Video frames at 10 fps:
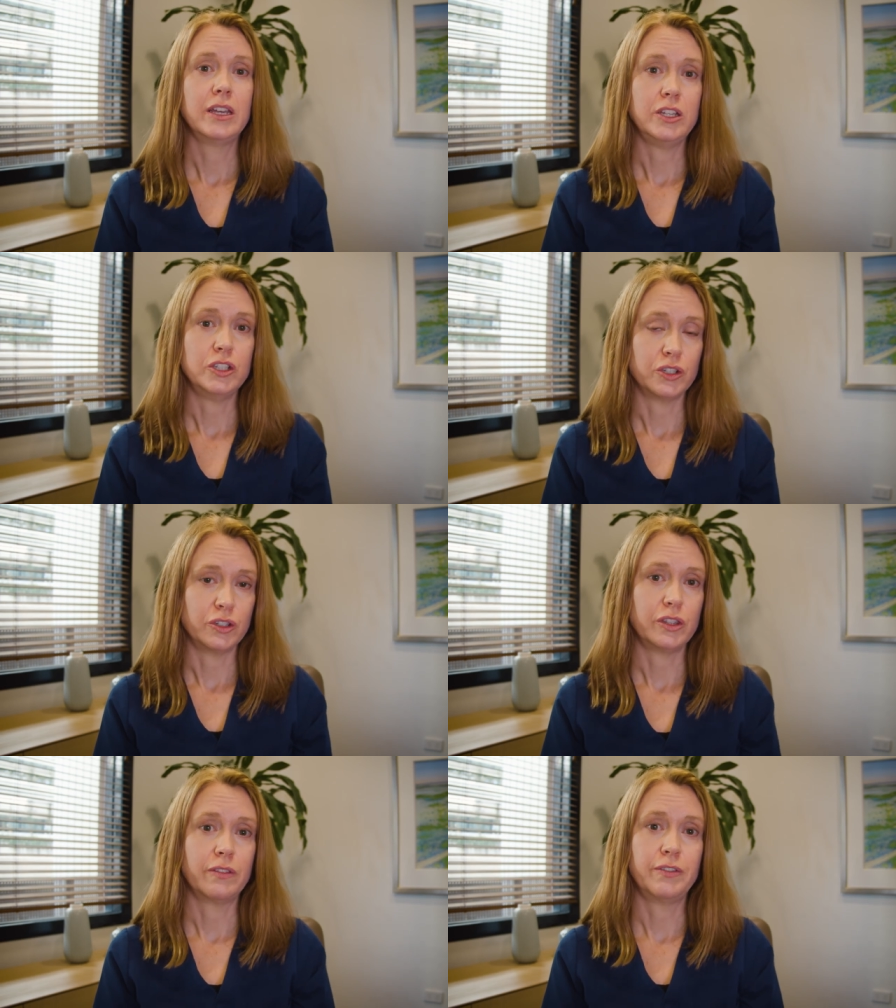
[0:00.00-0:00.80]
you
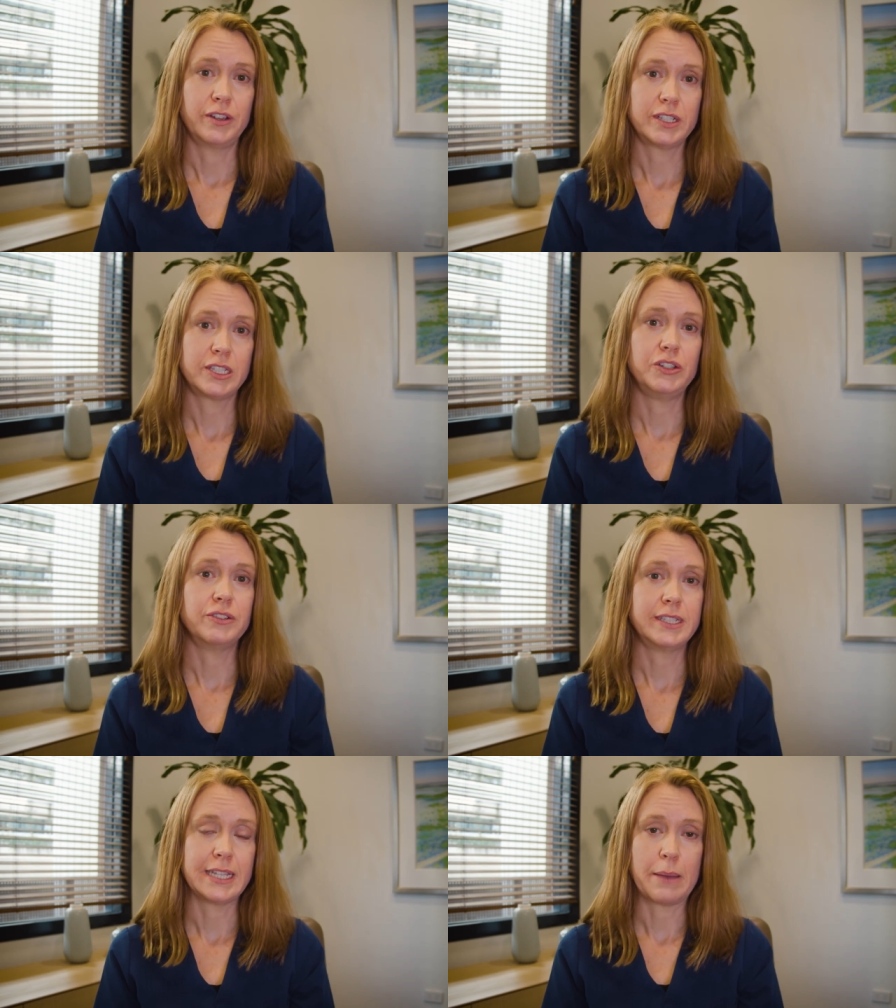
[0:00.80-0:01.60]
do the first
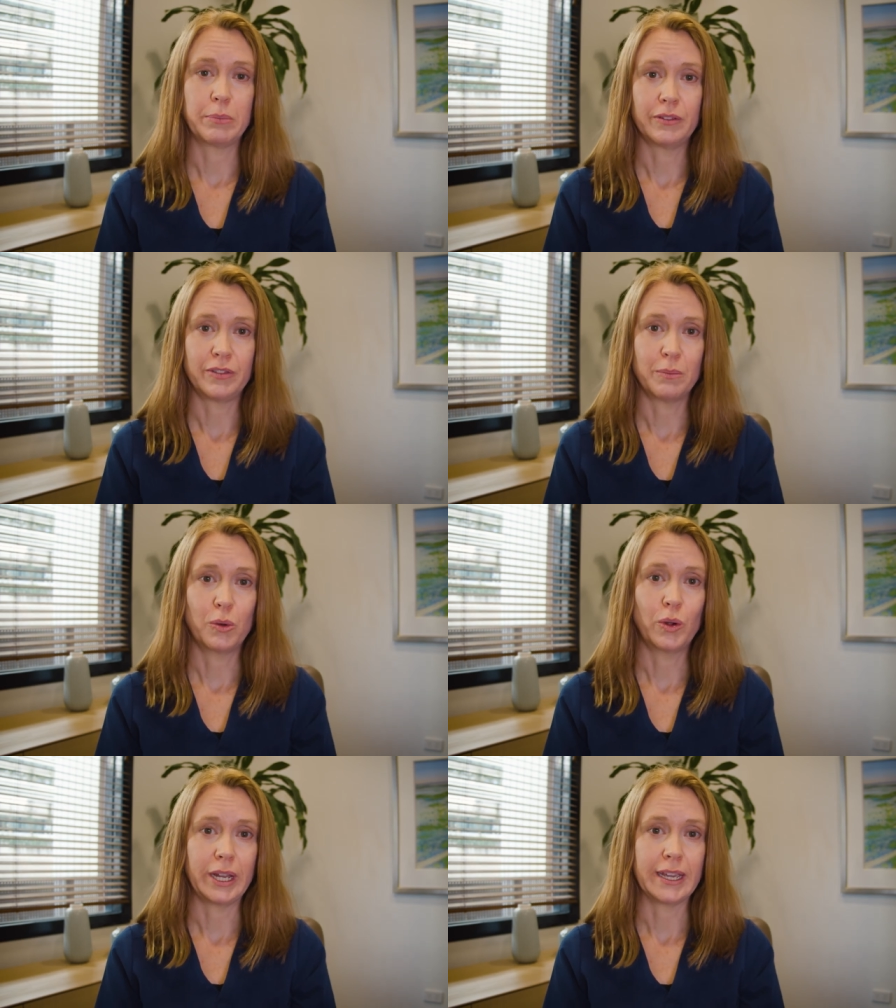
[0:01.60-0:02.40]
urine sample of the
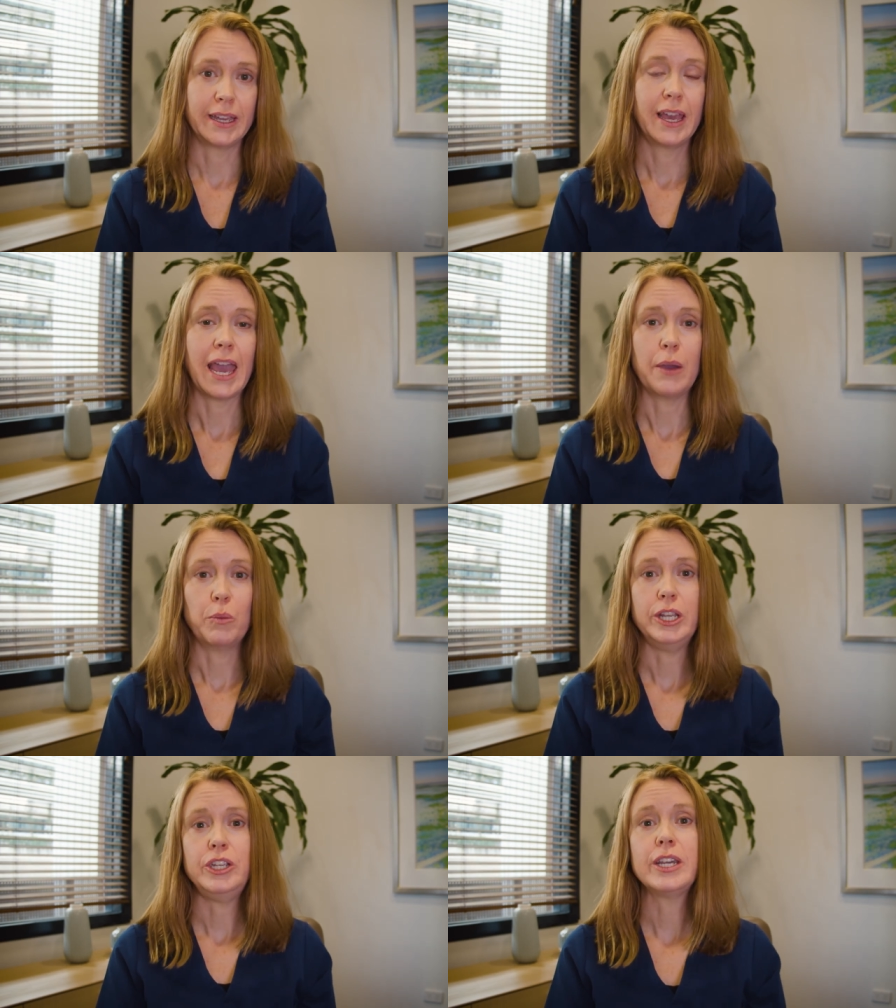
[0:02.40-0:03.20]
morning. And
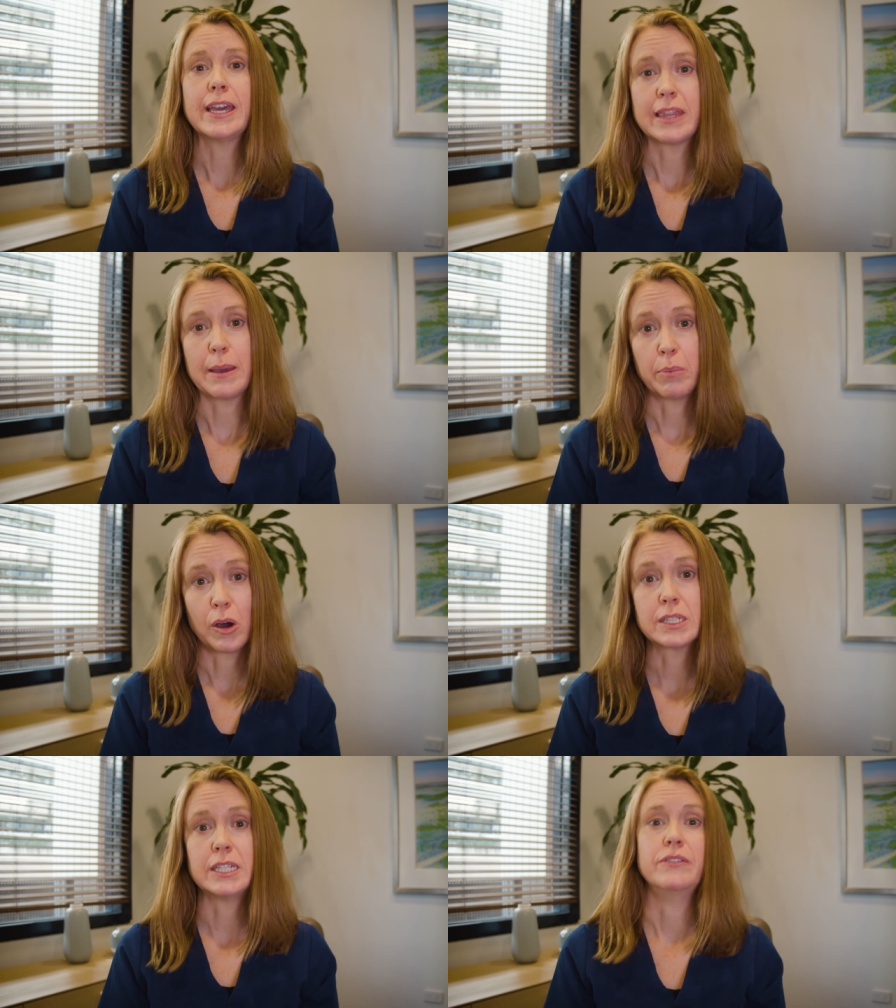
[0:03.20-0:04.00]
when you get that
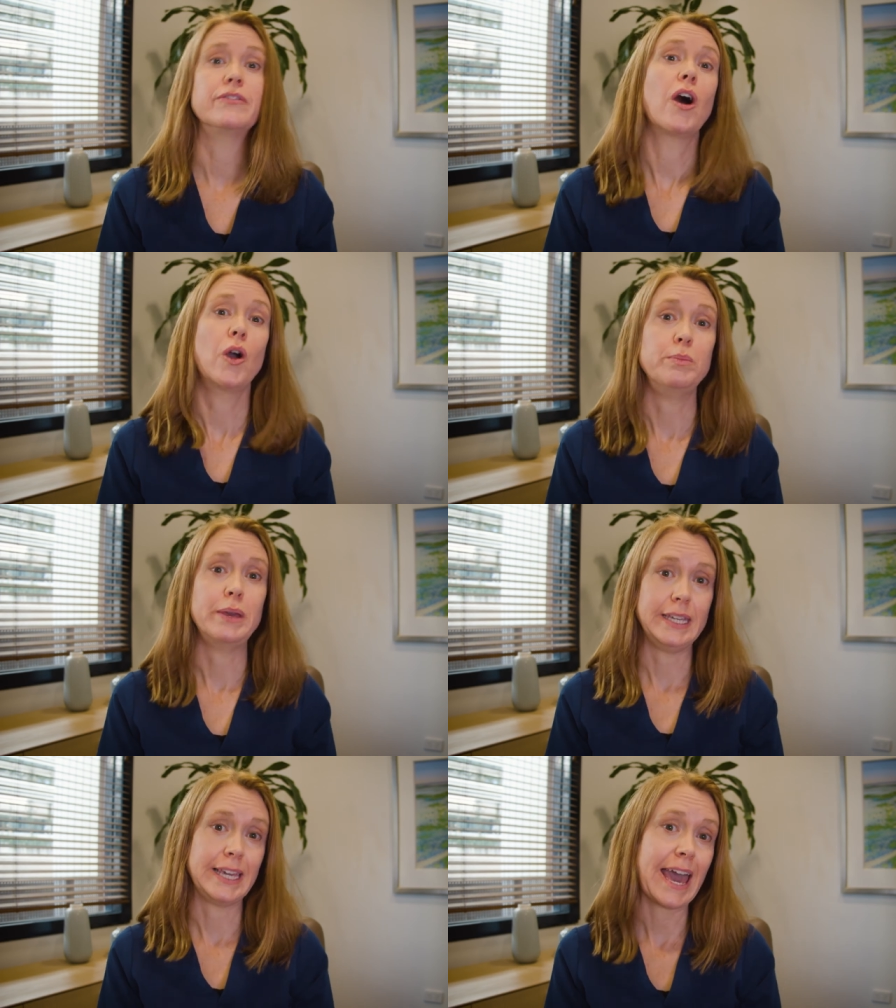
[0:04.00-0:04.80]
positive
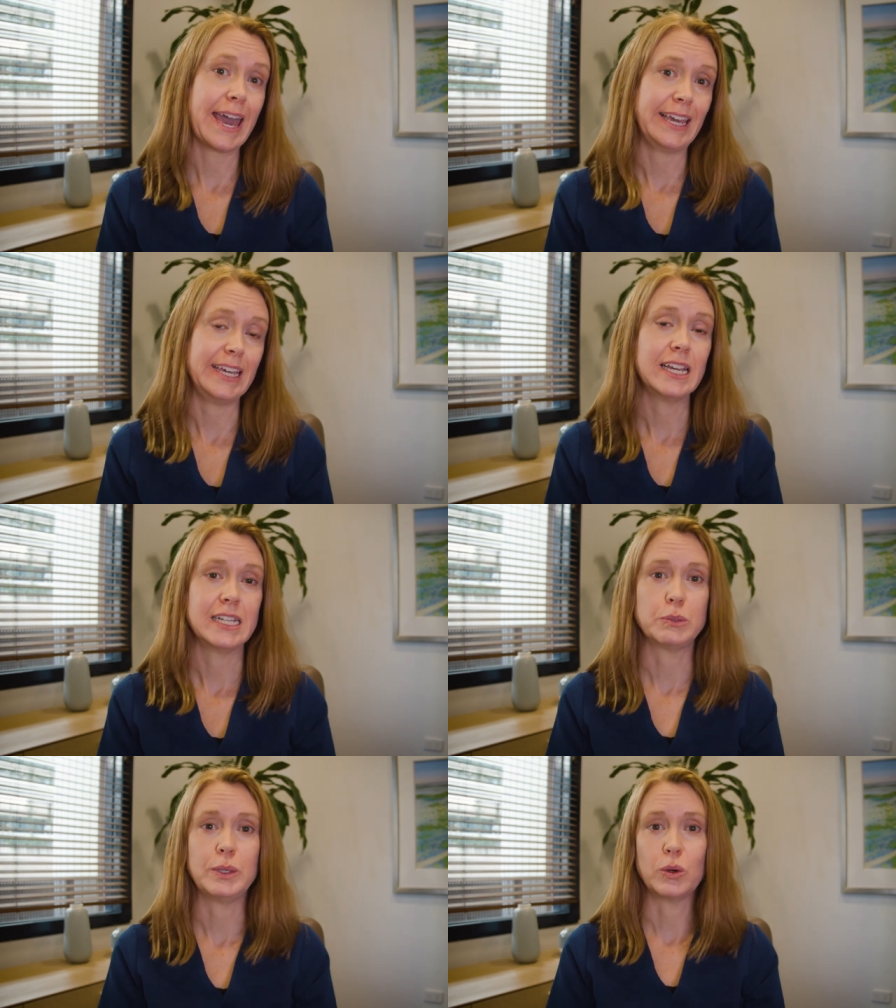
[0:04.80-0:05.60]
OPK,
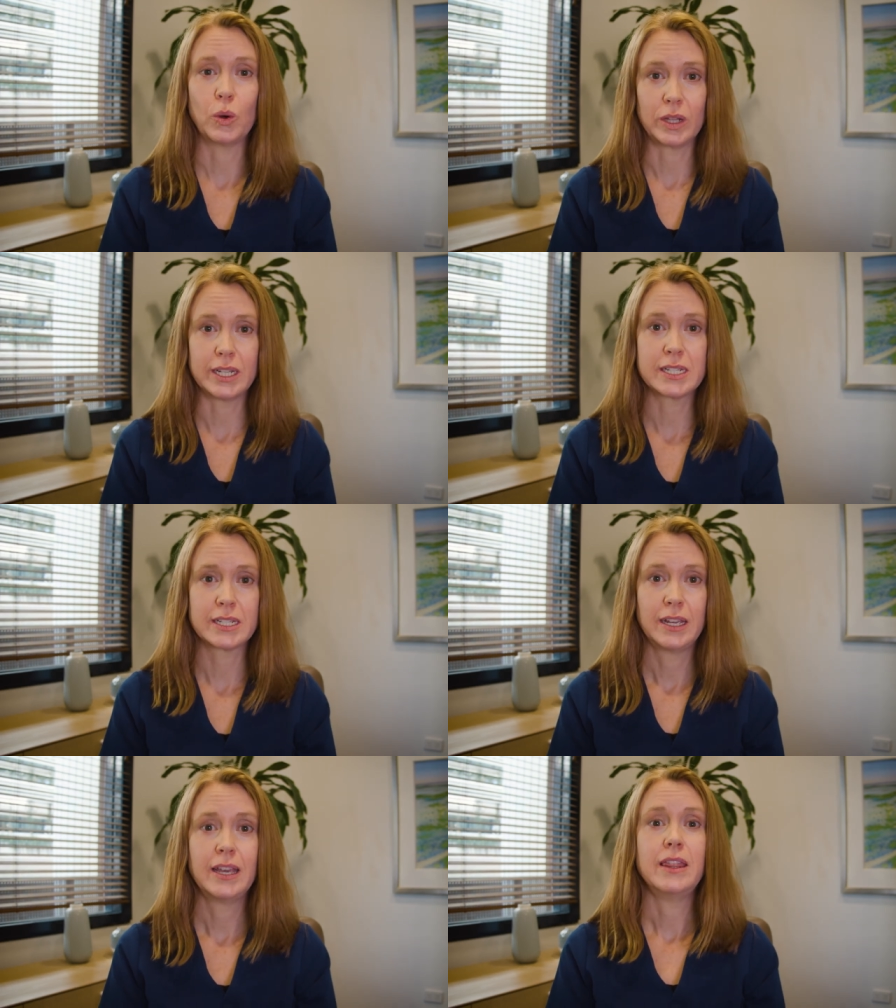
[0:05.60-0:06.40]
as we call
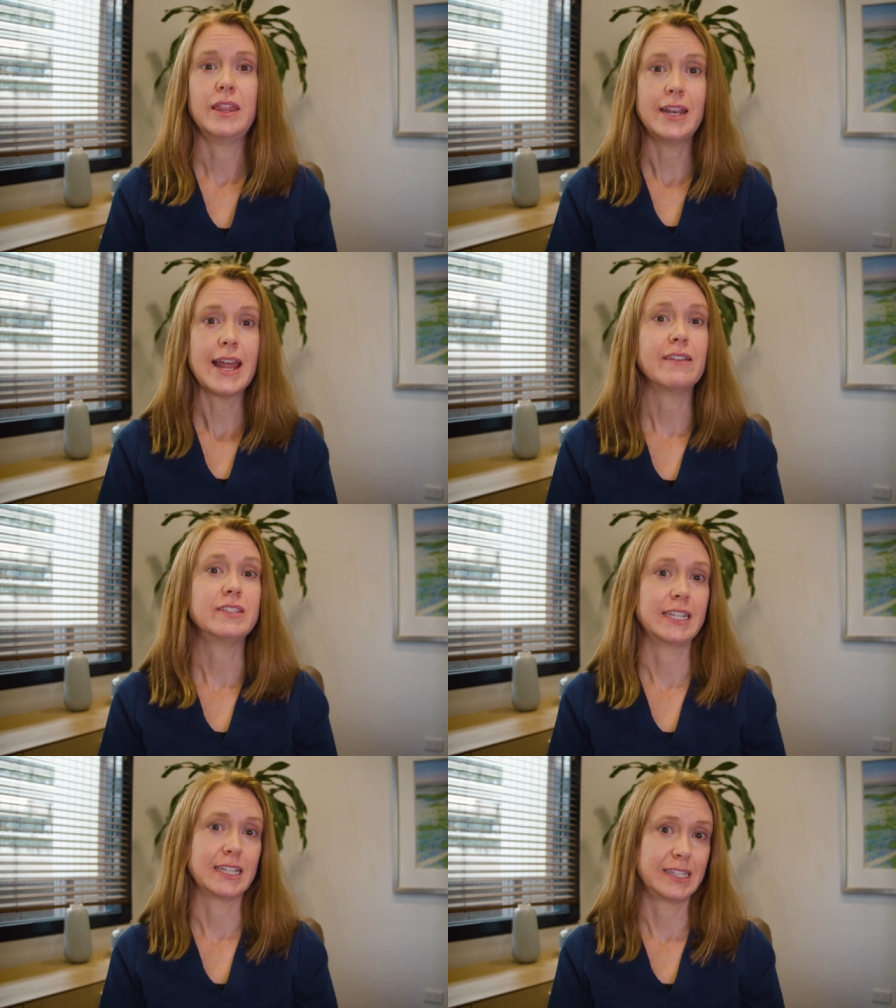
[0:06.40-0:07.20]
it, then have
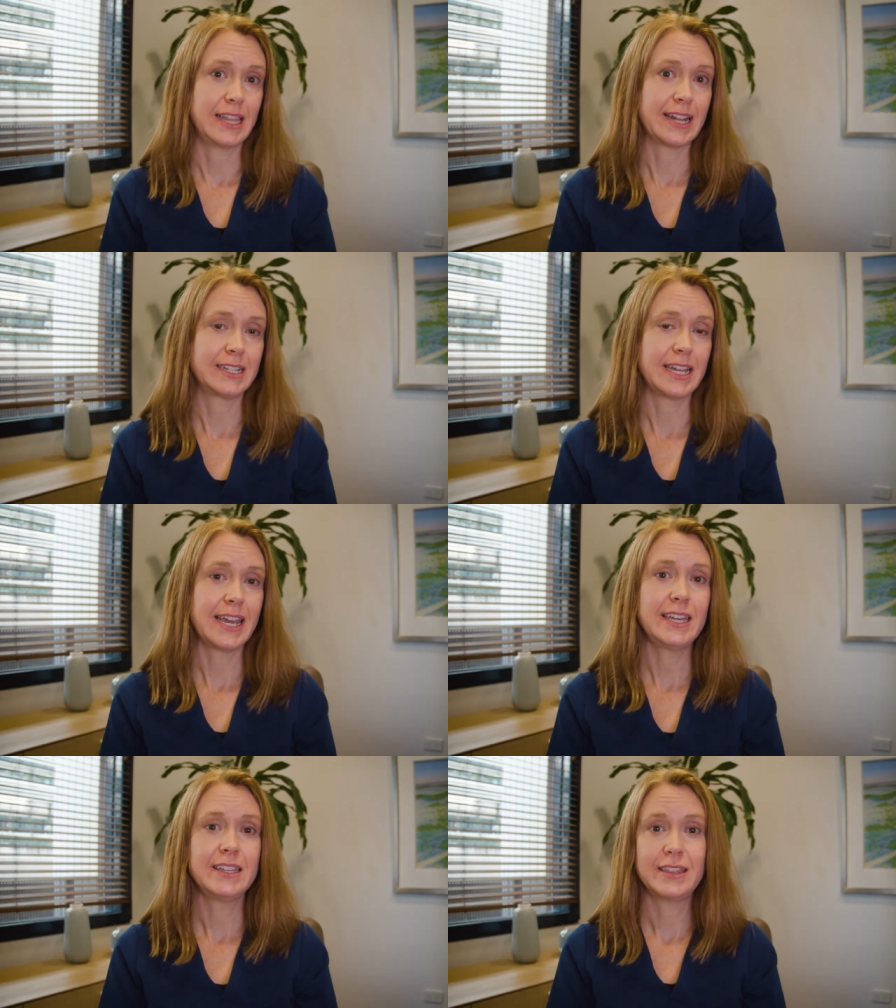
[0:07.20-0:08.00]
sex that
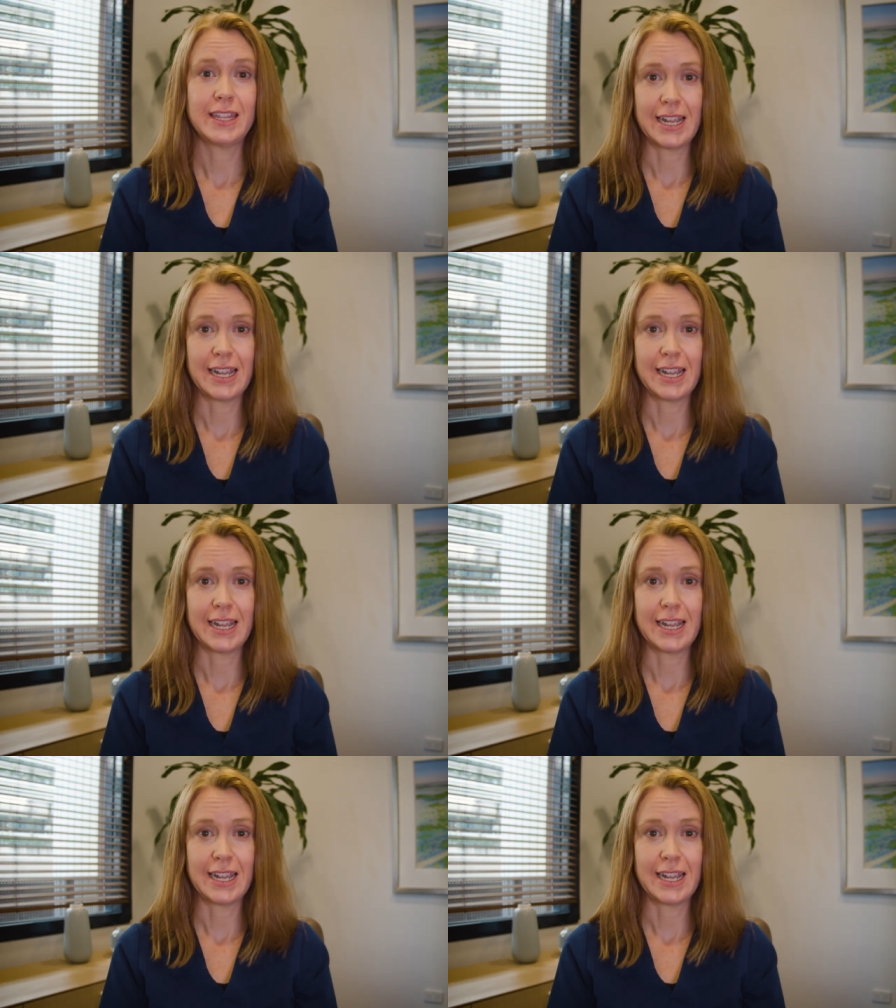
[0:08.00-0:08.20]
day, the